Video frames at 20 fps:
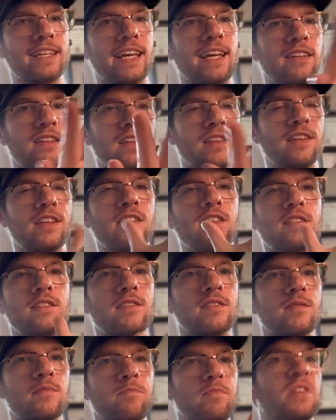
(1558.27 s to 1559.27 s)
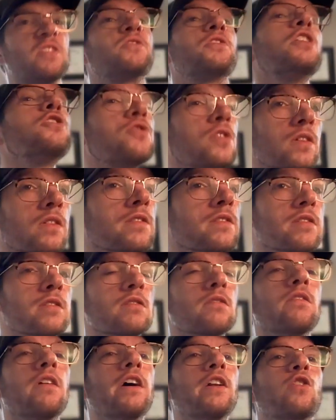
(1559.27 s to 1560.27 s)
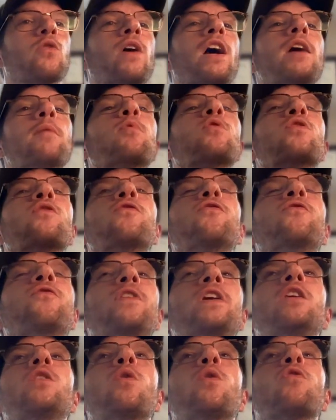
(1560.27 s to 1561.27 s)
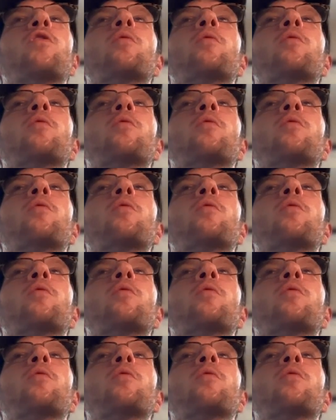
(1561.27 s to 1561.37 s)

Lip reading: into these positions and you're able to feel the